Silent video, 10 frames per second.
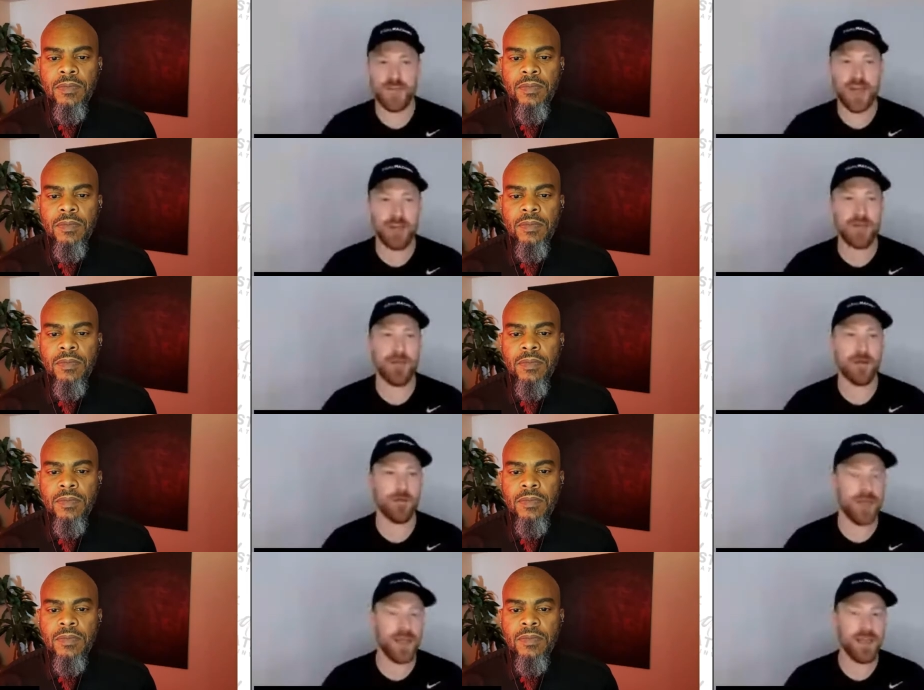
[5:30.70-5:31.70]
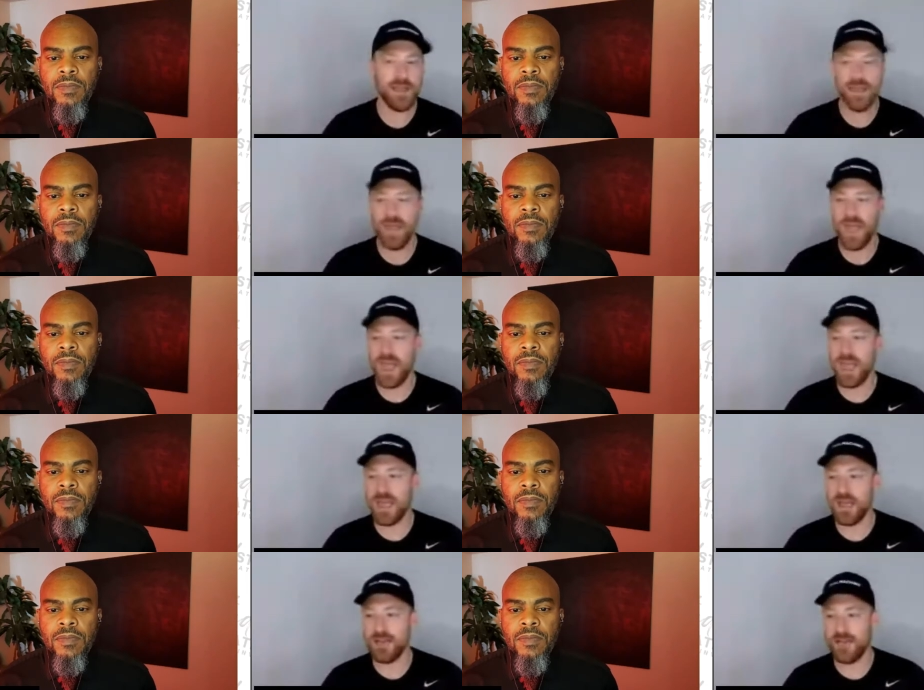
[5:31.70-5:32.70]
Speaker 1: got to be a better way.
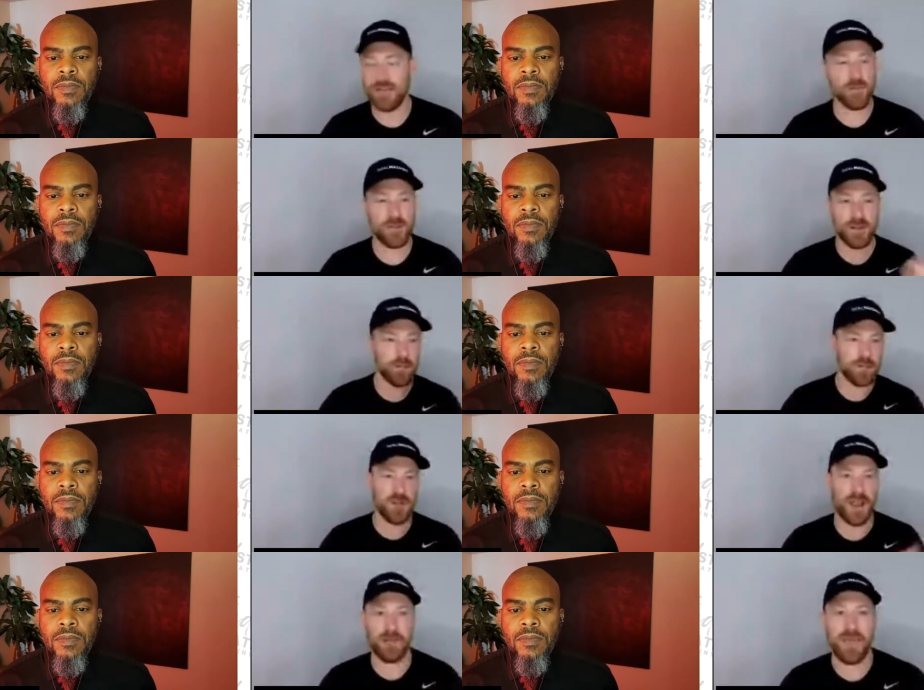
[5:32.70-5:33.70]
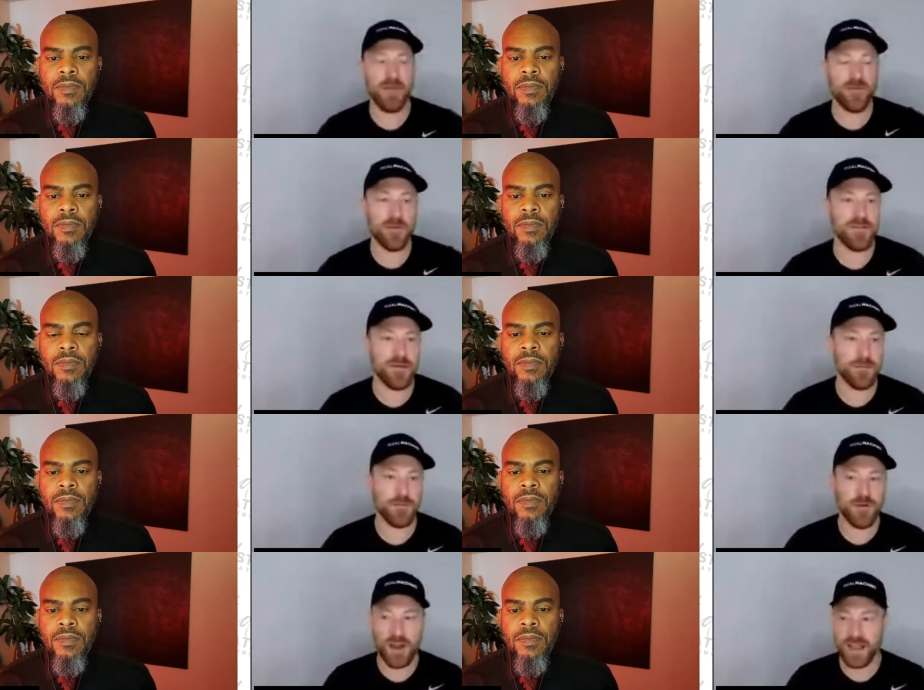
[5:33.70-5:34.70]
And that's where the Deal Machine app came from is
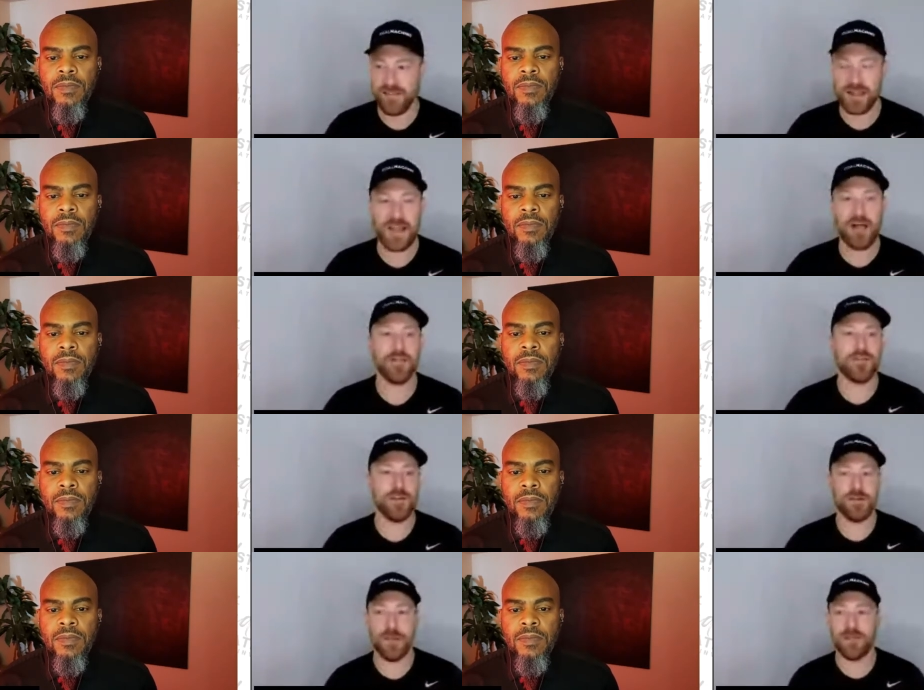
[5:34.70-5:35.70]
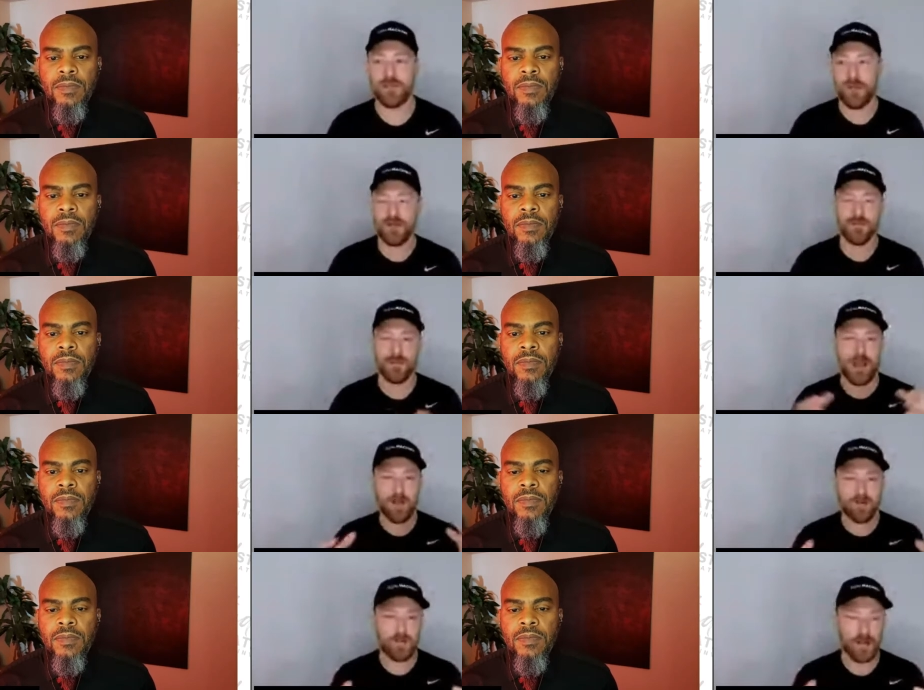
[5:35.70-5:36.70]
him creating technology to make the driving for
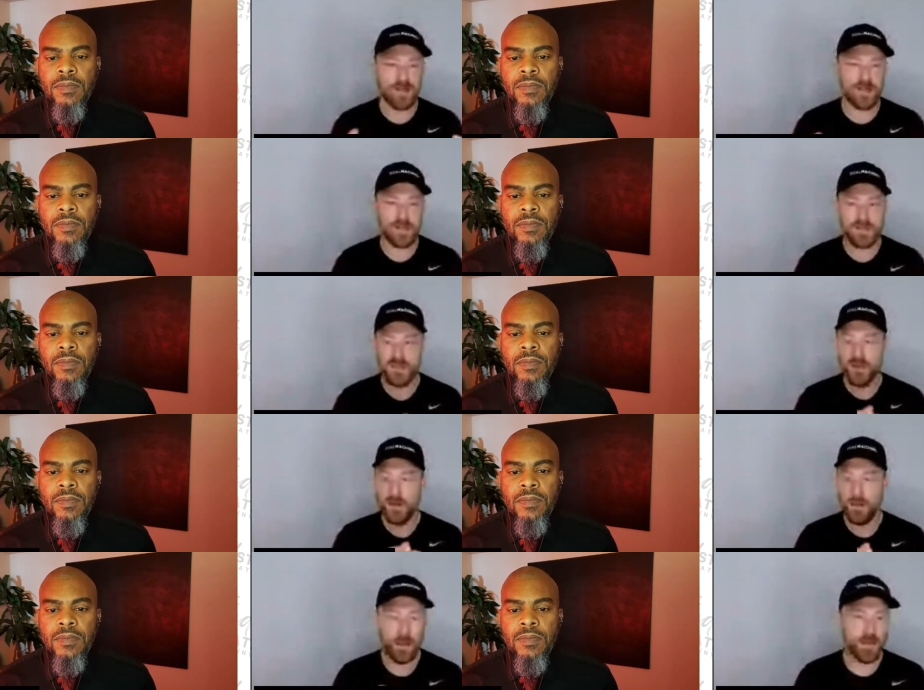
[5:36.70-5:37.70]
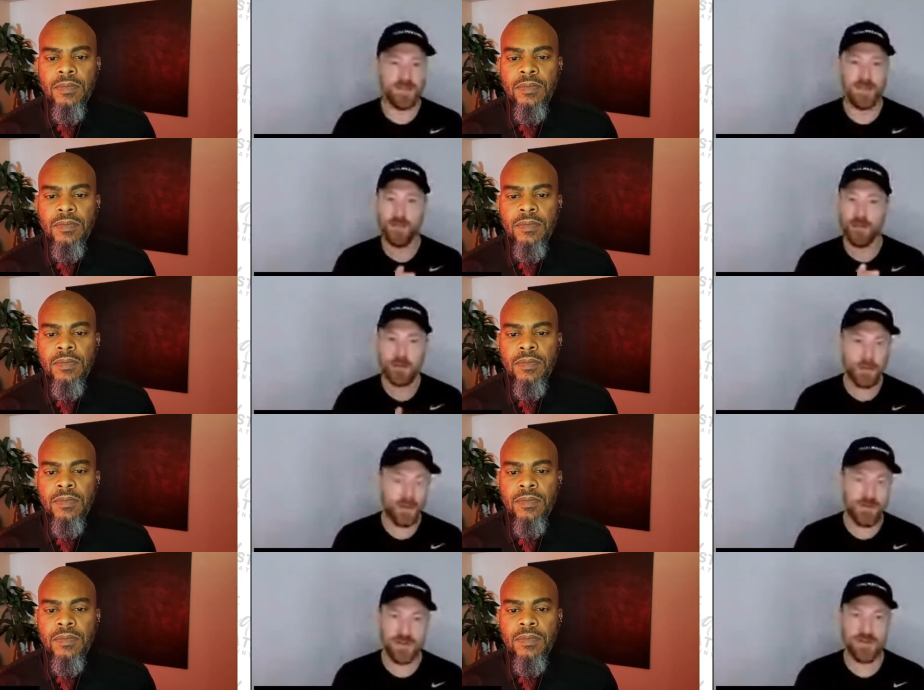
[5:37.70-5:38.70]
dollars process much simpler,
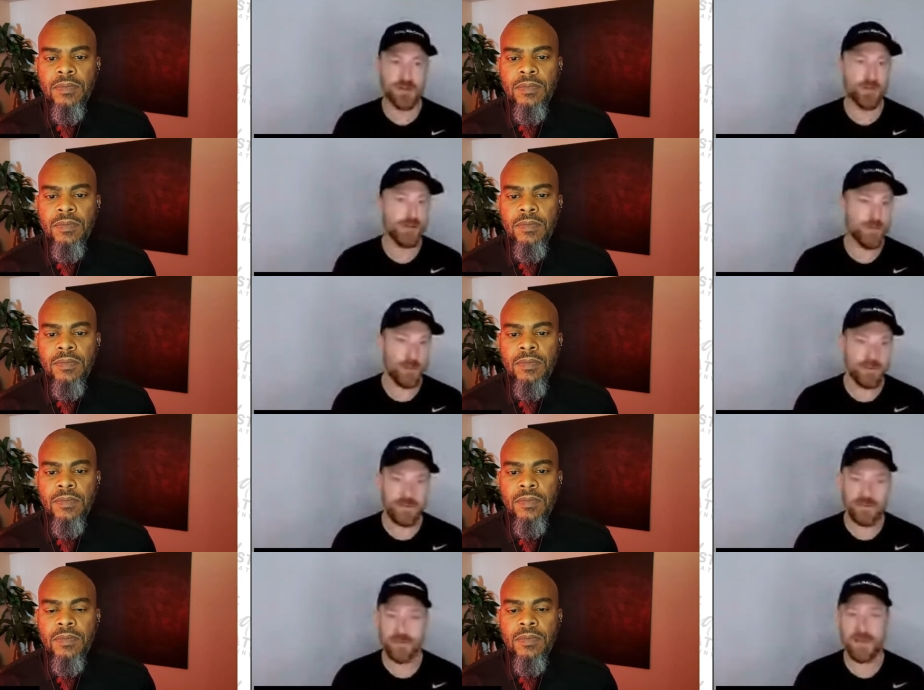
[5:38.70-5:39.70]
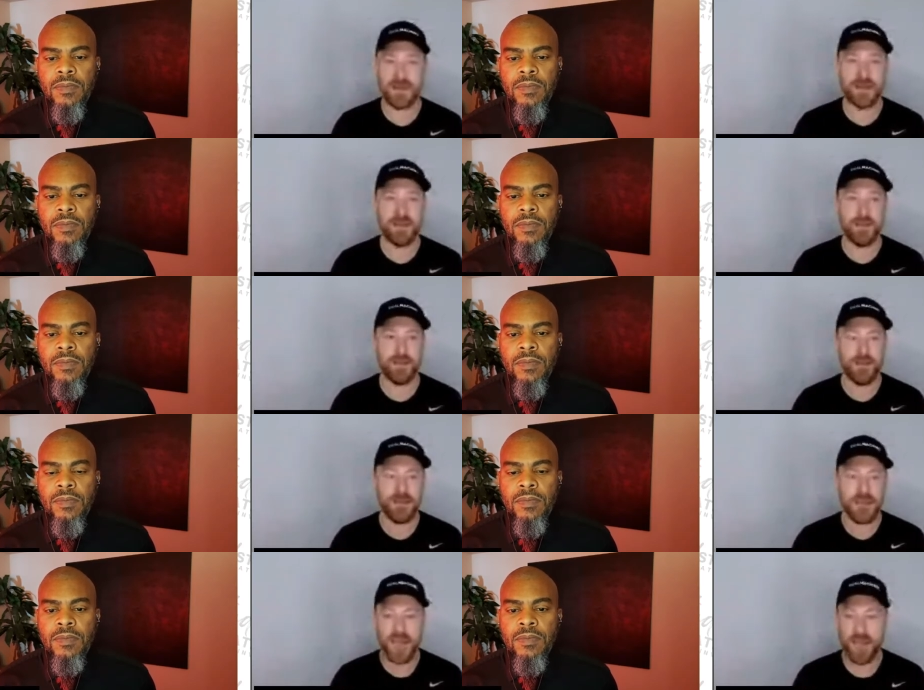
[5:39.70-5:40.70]
much easier, much more streamlined, and him
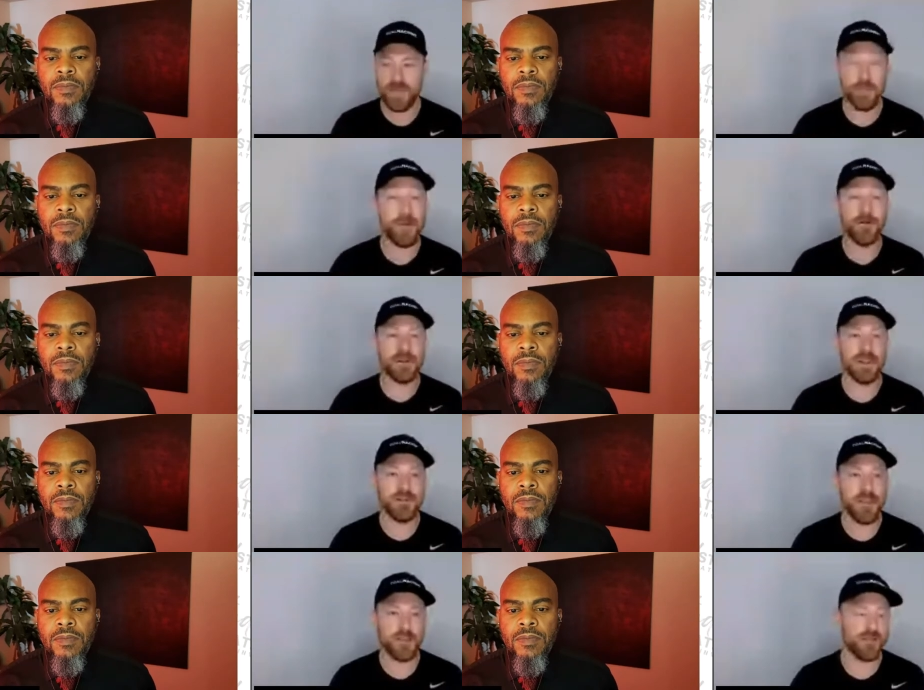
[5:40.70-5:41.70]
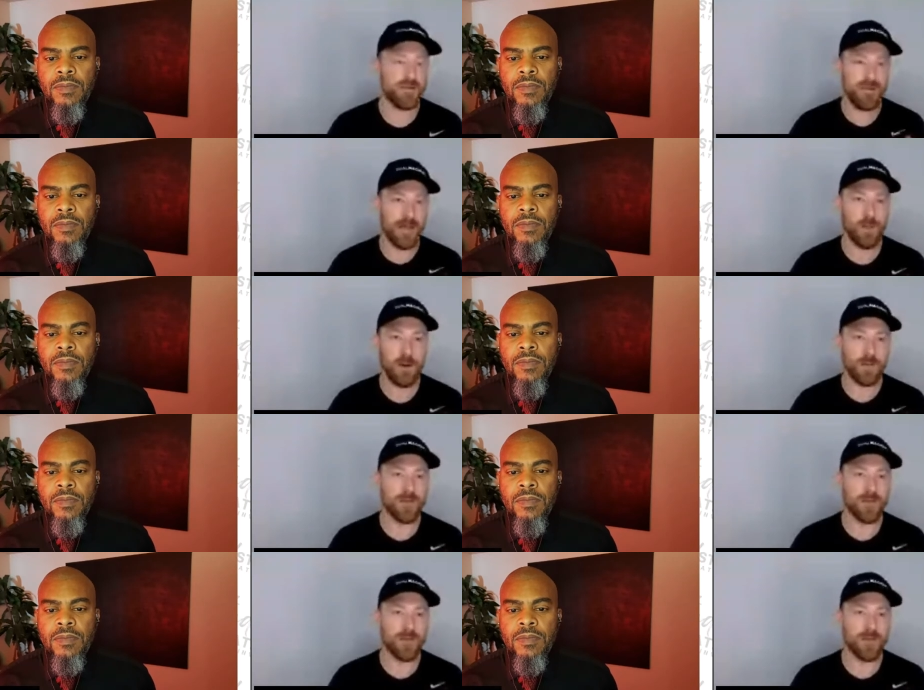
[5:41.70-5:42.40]
have the ability to actually follow up